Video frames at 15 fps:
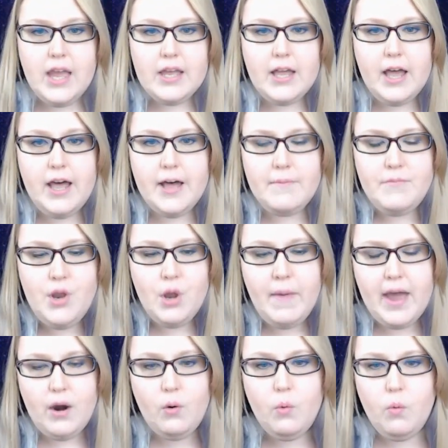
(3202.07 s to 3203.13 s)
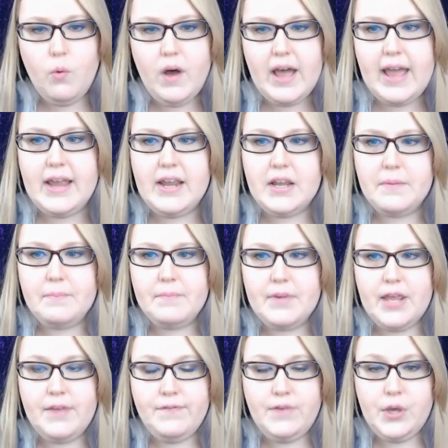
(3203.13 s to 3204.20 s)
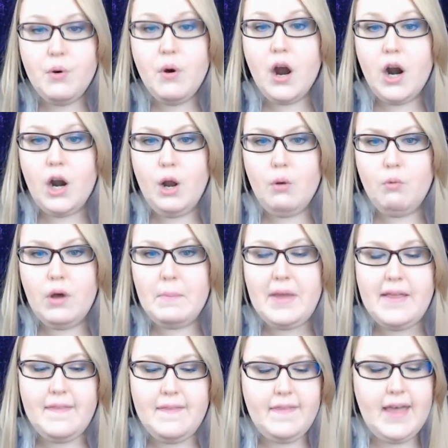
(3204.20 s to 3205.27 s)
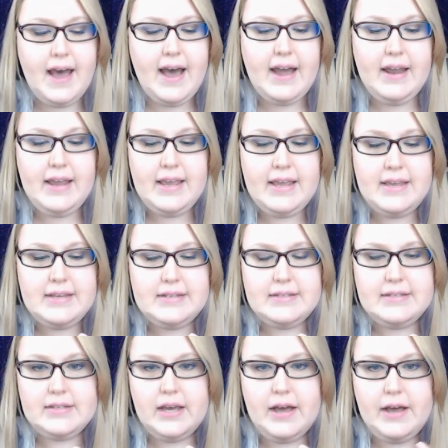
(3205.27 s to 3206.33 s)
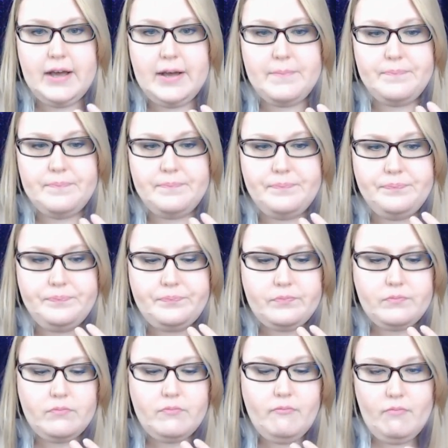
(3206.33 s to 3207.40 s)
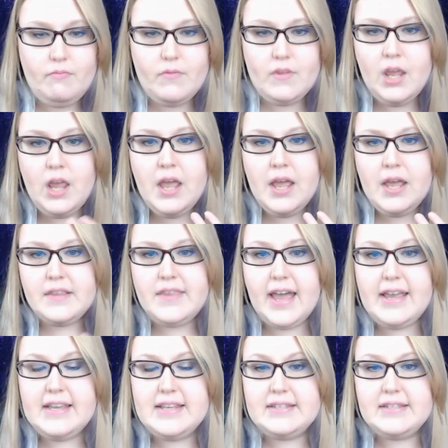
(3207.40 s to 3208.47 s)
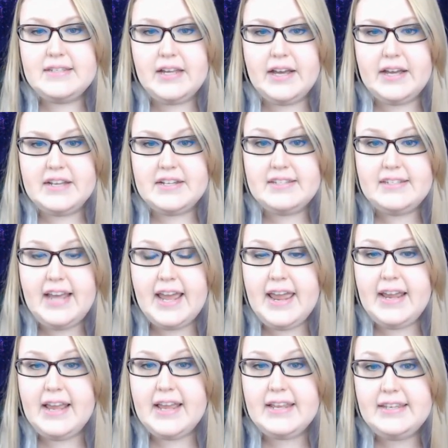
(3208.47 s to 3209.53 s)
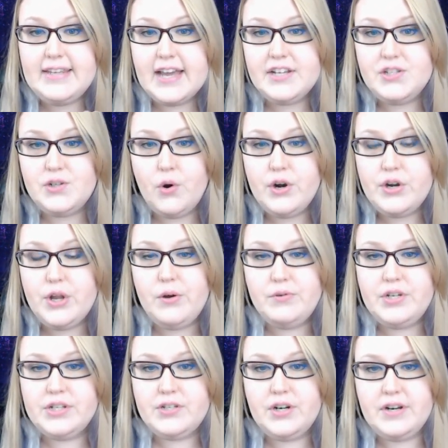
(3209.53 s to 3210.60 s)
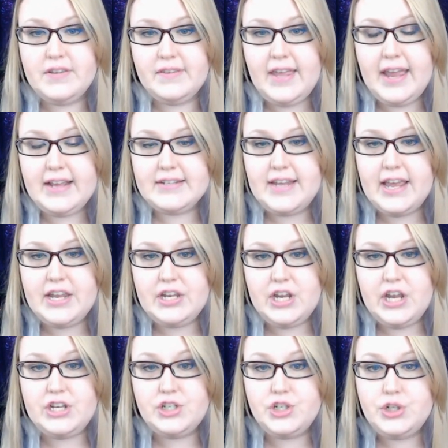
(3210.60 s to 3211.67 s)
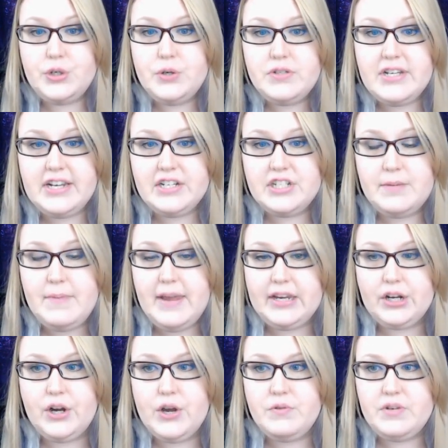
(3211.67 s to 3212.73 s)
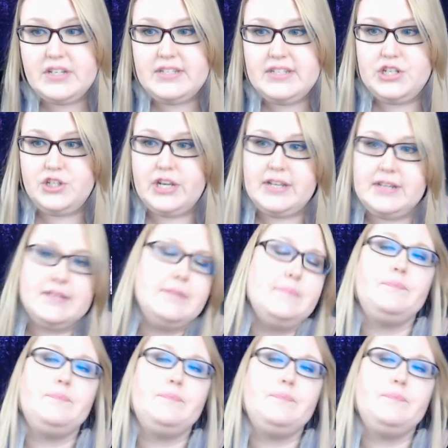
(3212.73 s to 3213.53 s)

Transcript: um, no matter what, if you are a woman that is um, that is uh, saying yes or no to certain things and, and choosing to make your own decisions,